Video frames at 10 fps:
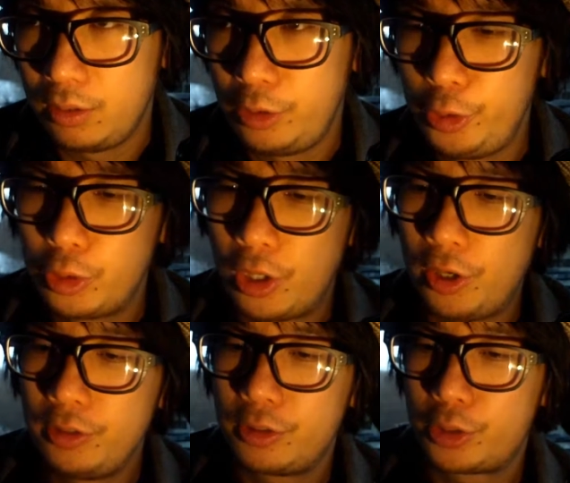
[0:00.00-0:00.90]
you
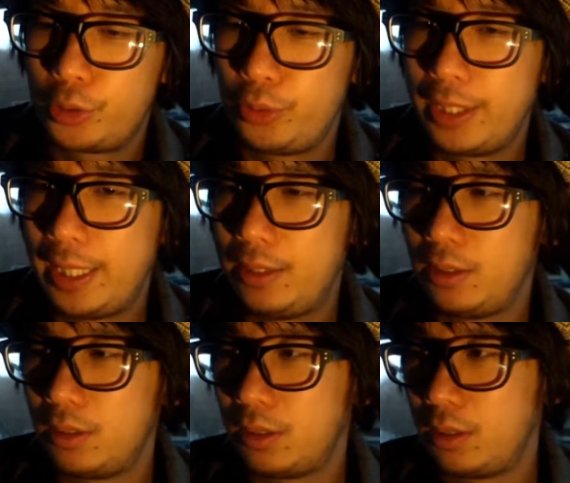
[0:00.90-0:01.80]
learn to
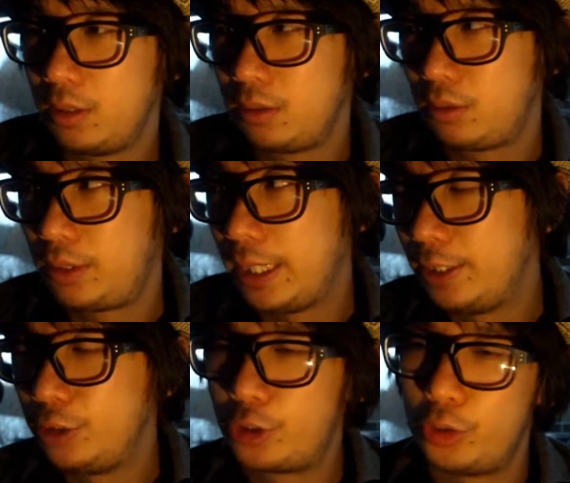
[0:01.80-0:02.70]
then
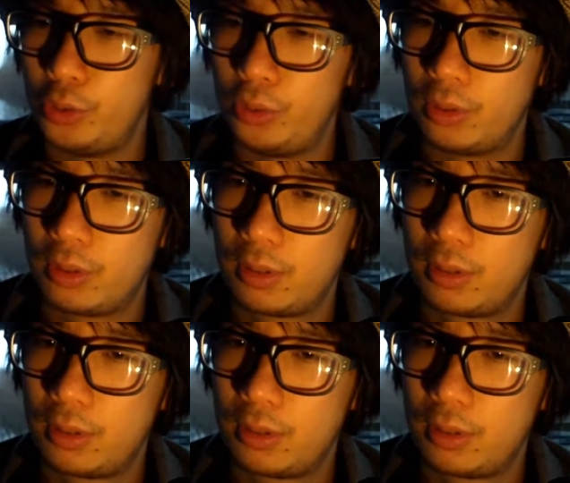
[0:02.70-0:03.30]
get into,